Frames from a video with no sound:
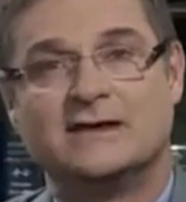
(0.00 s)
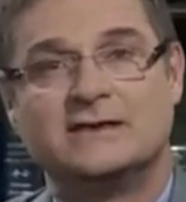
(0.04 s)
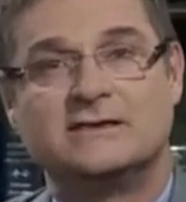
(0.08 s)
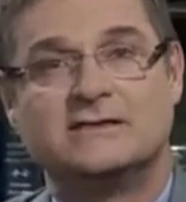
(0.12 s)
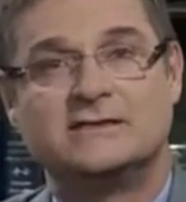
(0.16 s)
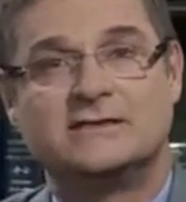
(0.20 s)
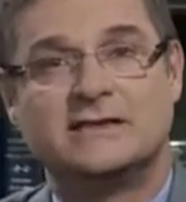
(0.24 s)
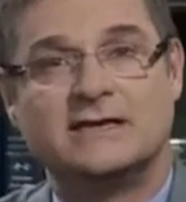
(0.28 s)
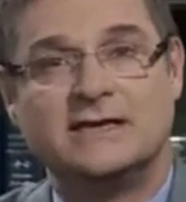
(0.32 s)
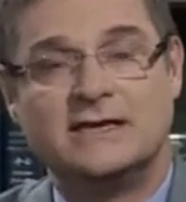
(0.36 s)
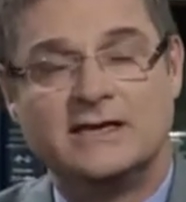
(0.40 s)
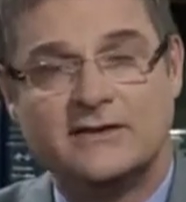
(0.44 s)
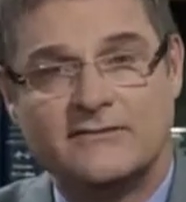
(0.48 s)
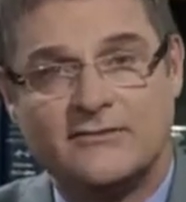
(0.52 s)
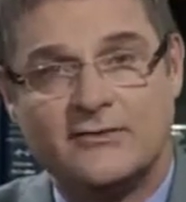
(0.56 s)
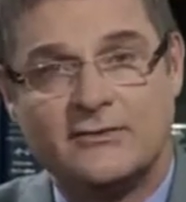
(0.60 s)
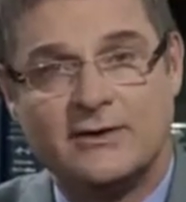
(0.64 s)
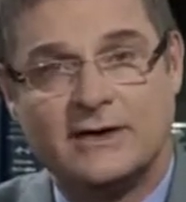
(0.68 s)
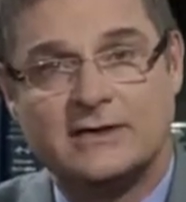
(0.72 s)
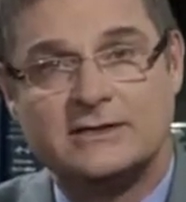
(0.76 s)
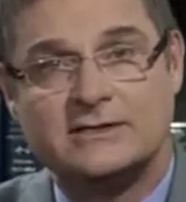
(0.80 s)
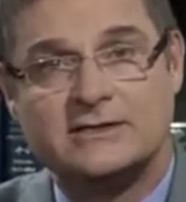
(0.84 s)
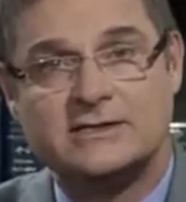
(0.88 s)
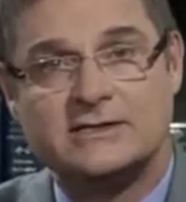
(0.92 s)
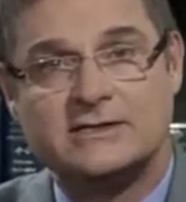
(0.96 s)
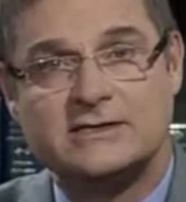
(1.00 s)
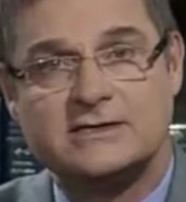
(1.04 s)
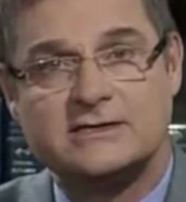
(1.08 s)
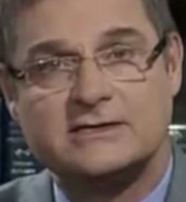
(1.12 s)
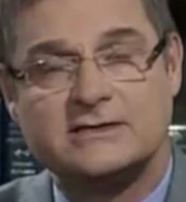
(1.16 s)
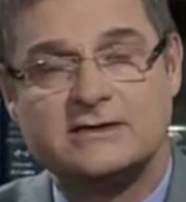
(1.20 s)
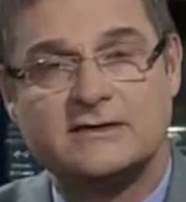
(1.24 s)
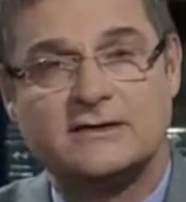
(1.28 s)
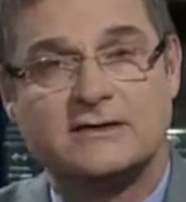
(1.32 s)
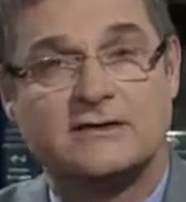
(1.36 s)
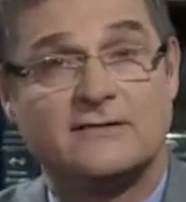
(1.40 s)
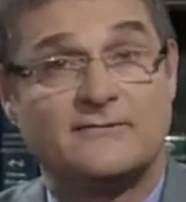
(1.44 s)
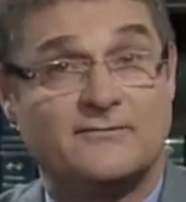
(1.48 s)
deliverance
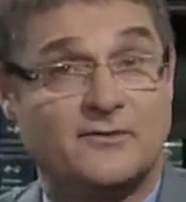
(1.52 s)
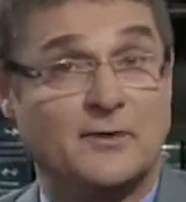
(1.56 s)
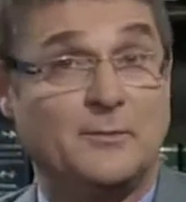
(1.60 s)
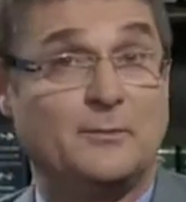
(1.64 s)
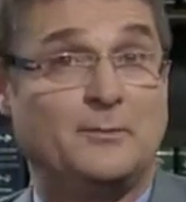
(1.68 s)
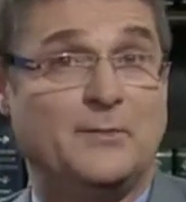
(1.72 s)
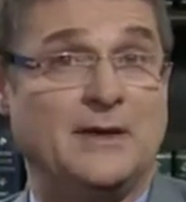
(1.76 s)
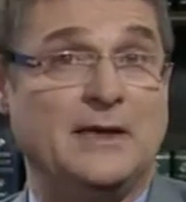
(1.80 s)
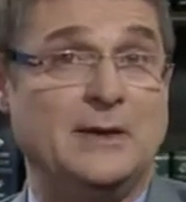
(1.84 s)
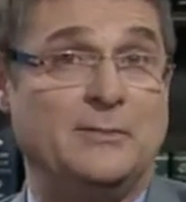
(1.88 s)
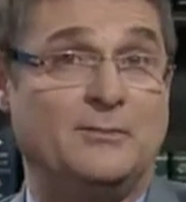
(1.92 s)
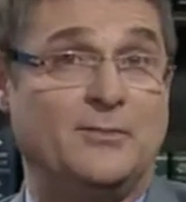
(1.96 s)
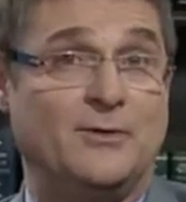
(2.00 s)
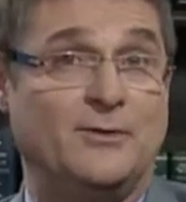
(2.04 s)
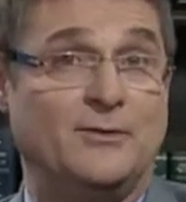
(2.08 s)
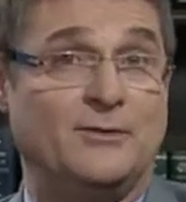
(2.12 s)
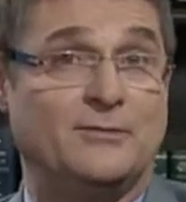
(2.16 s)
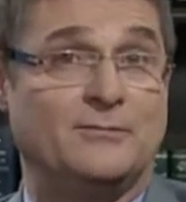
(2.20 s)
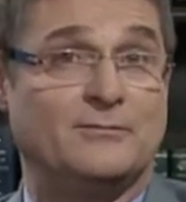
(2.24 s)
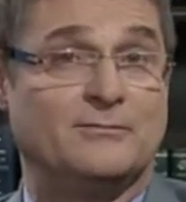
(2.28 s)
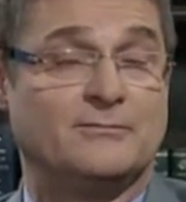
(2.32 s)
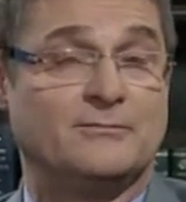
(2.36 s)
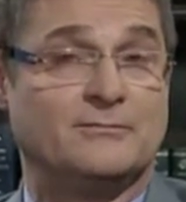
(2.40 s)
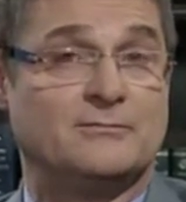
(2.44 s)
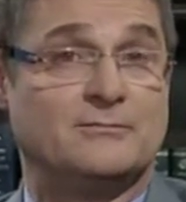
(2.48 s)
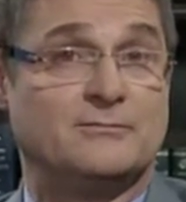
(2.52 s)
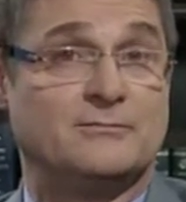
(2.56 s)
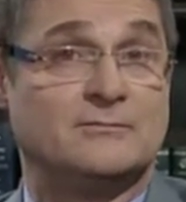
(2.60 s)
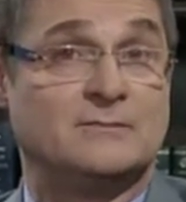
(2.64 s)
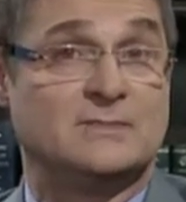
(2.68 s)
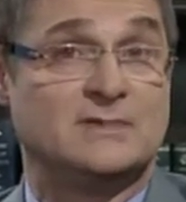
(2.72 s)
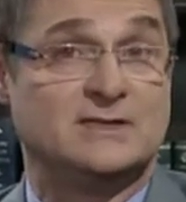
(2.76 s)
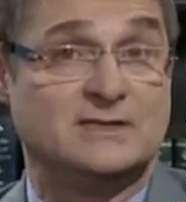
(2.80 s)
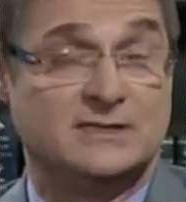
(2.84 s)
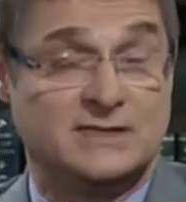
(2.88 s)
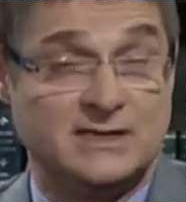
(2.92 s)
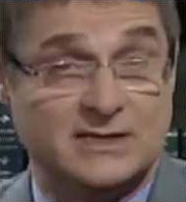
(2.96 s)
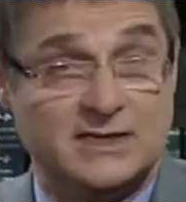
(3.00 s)
from people,
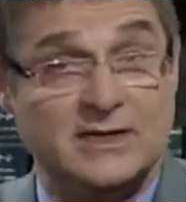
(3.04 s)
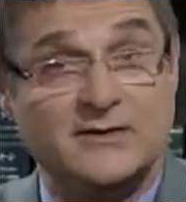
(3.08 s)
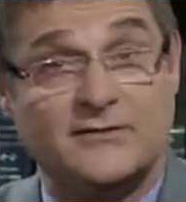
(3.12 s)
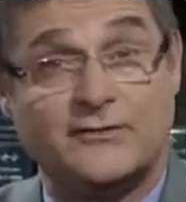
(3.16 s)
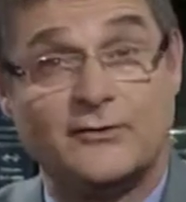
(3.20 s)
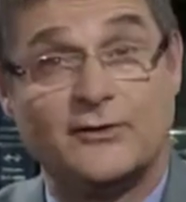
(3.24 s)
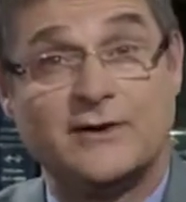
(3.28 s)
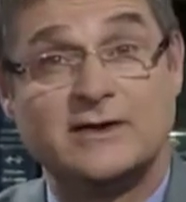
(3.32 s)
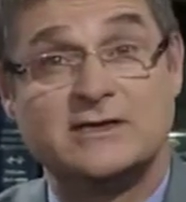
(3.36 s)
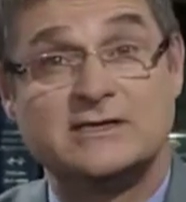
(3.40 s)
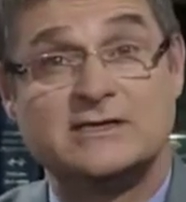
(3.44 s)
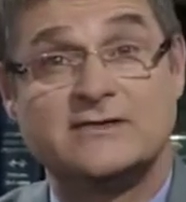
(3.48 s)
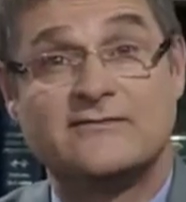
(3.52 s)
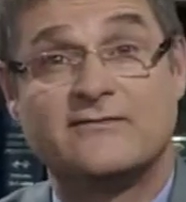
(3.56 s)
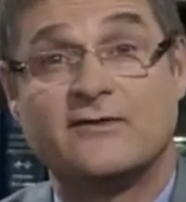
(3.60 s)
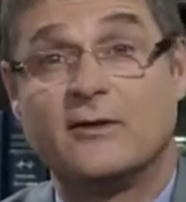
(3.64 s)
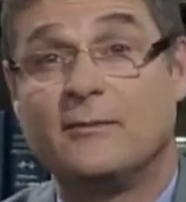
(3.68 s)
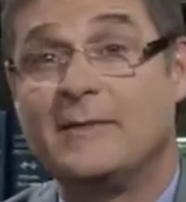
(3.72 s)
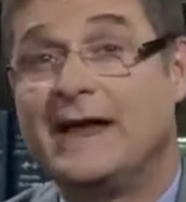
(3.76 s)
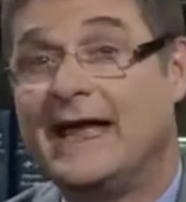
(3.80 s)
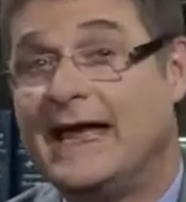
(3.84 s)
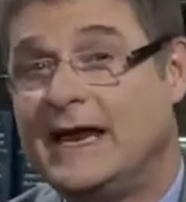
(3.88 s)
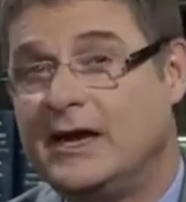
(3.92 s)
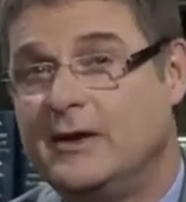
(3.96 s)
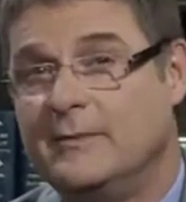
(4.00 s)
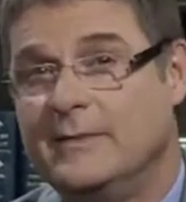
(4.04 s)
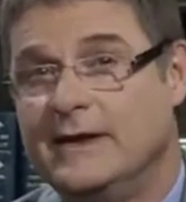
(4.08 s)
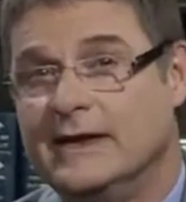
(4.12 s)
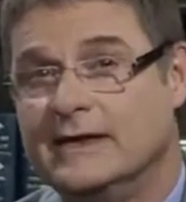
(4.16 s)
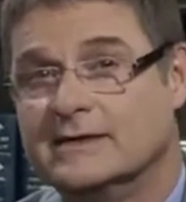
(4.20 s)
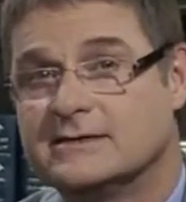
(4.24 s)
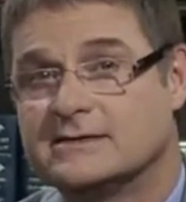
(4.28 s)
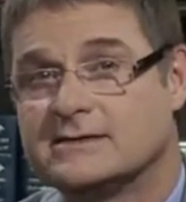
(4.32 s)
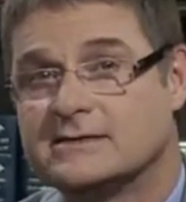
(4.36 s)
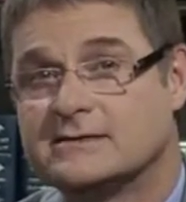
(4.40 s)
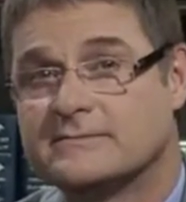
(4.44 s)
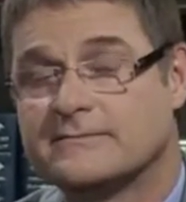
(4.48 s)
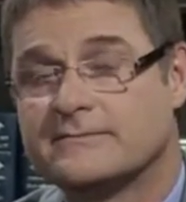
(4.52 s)
deliverance from
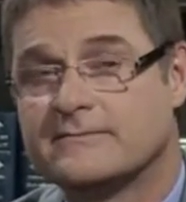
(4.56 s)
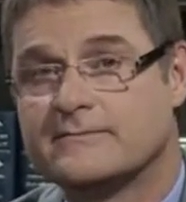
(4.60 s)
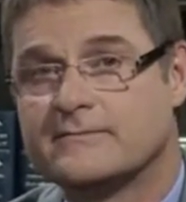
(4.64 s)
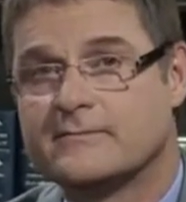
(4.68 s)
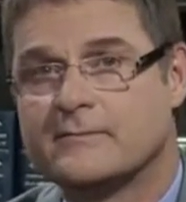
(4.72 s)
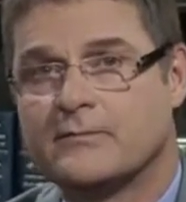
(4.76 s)
enemies,